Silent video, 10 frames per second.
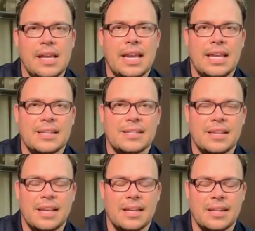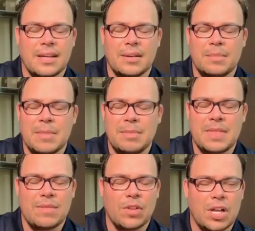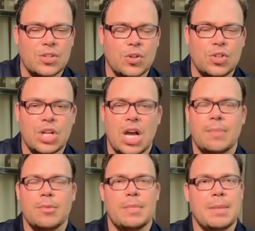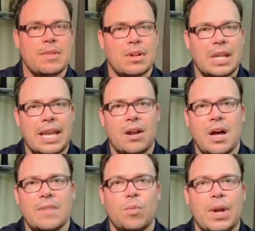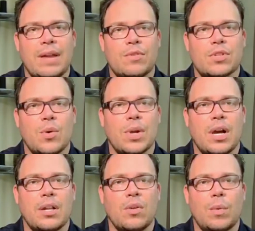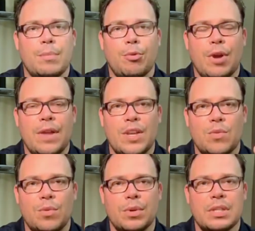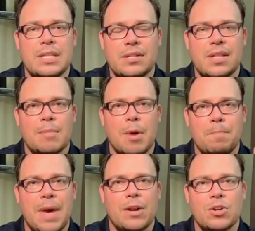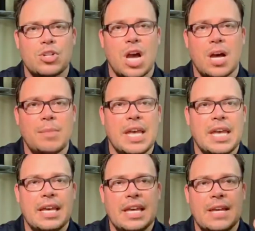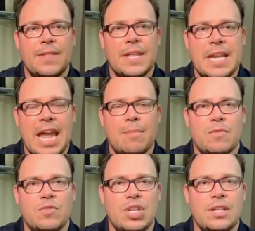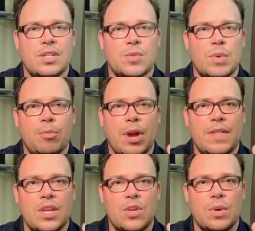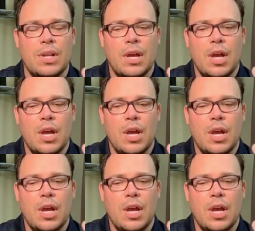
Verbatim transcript: and, and uh, maybe they've lost their job or maybe they're laid off, whatever's going on, Lord, we pray that you would release to them a better job in the name of Jesus. We pray that you would